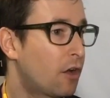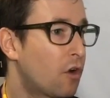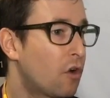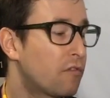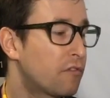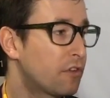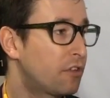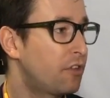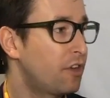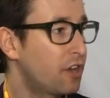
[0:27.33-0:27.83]

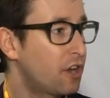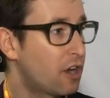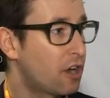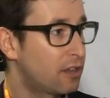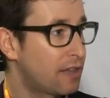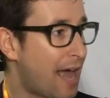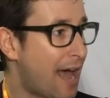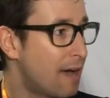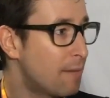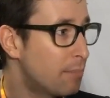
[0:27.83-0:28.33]
overseeing our
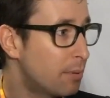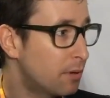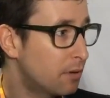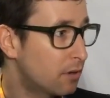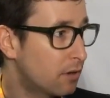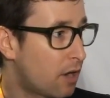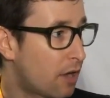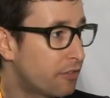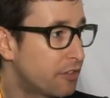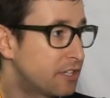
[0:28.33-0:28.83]
lab
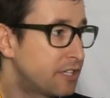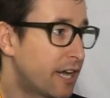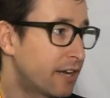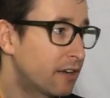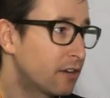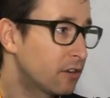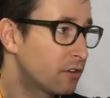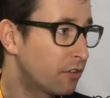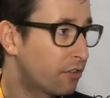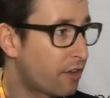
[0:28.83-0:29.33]
on the
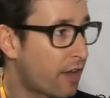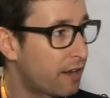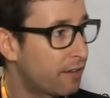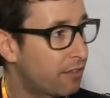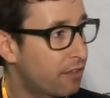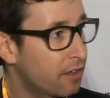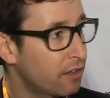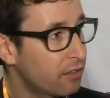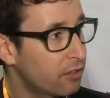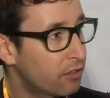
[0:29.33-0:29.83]
technical side of
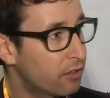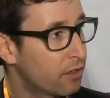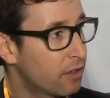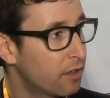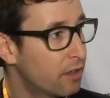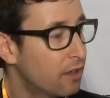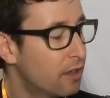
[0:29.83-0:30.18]
things.